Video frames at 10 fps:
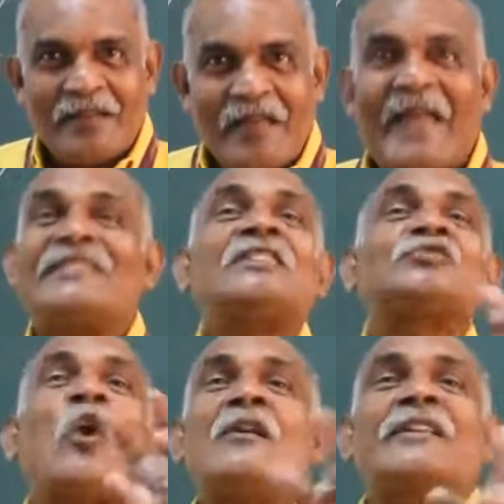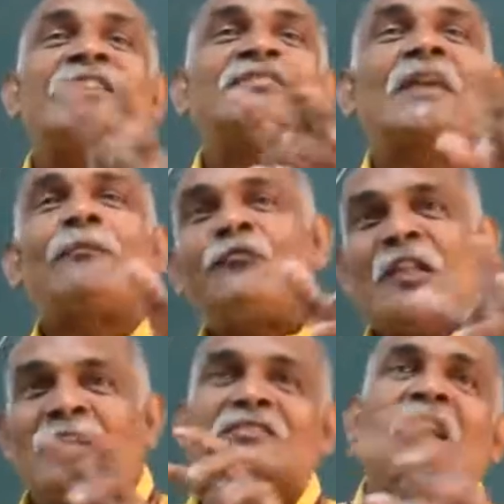And this concrete shape
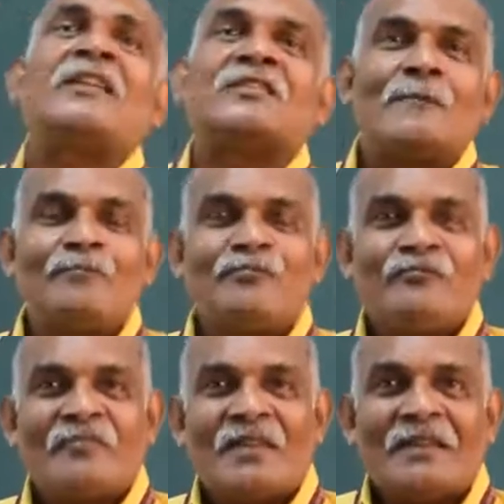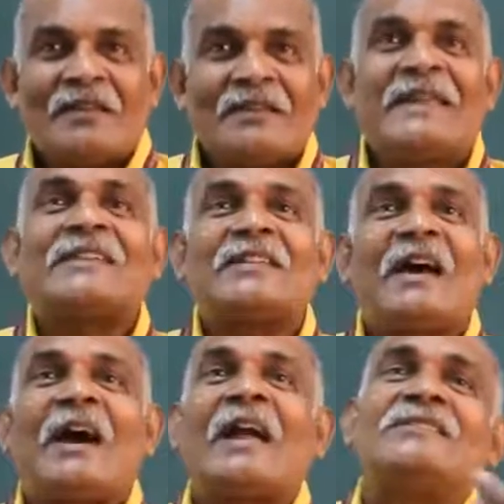will not
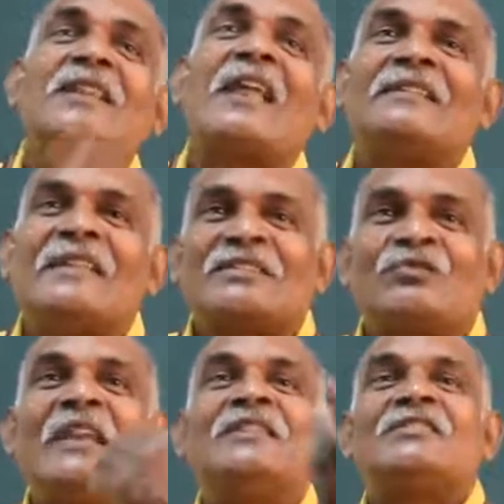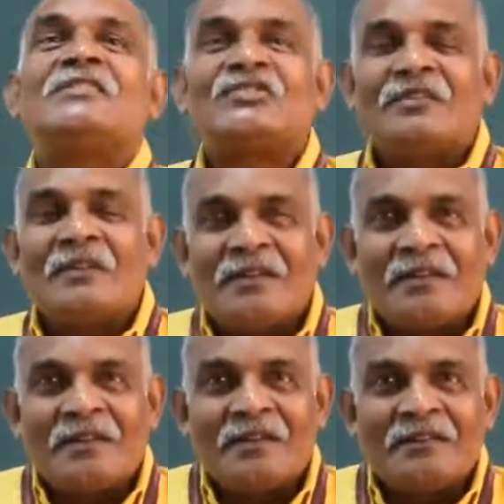get until unless we'll
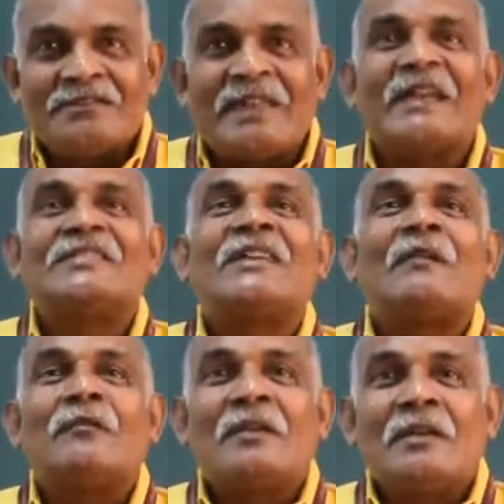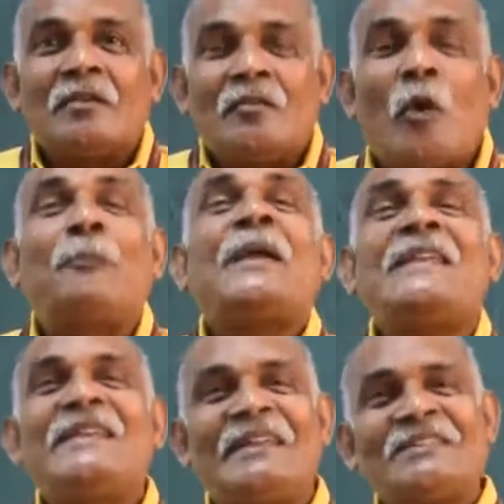take the
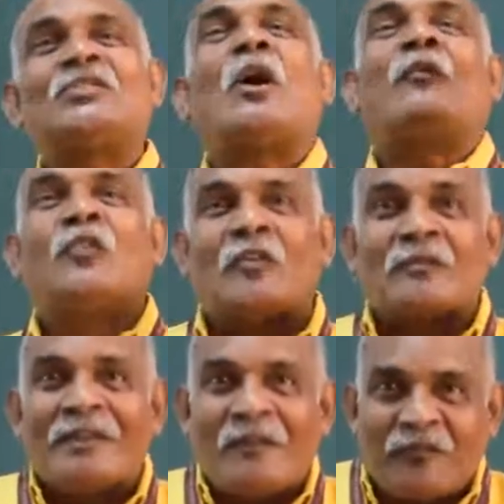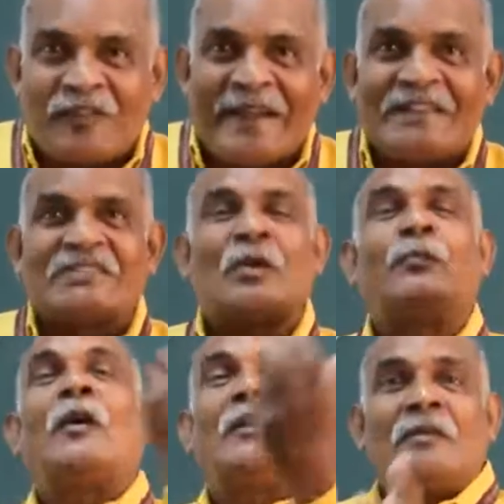opinions of your friends
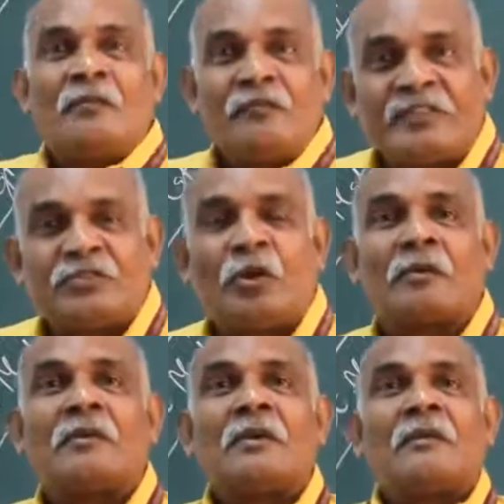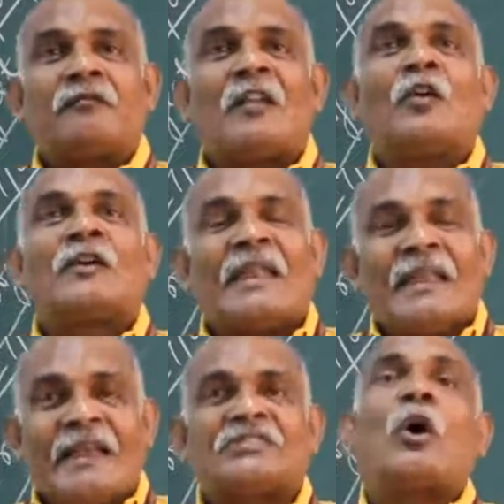or with your fellow
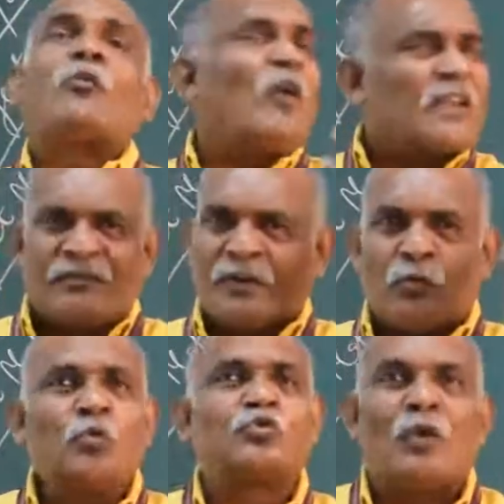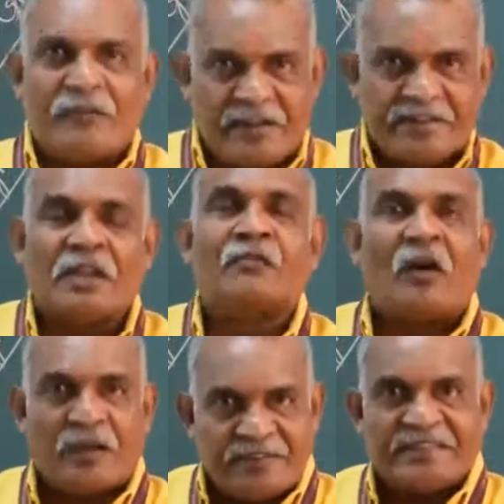colleagues or whatever, whosoever is
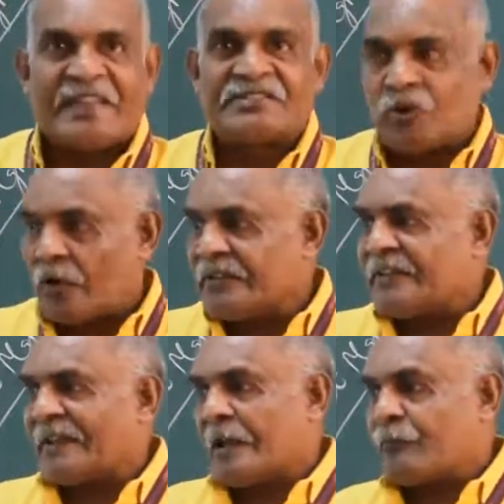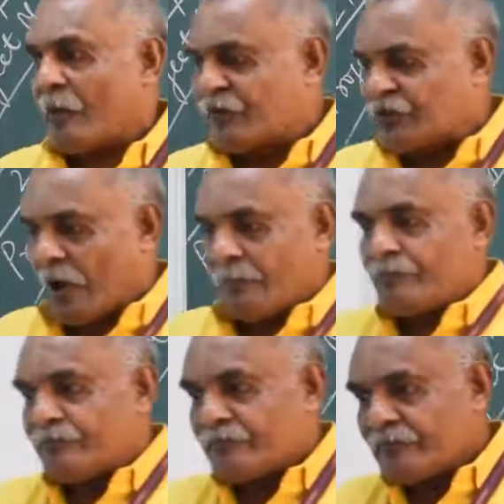involved in that job, in that type of job.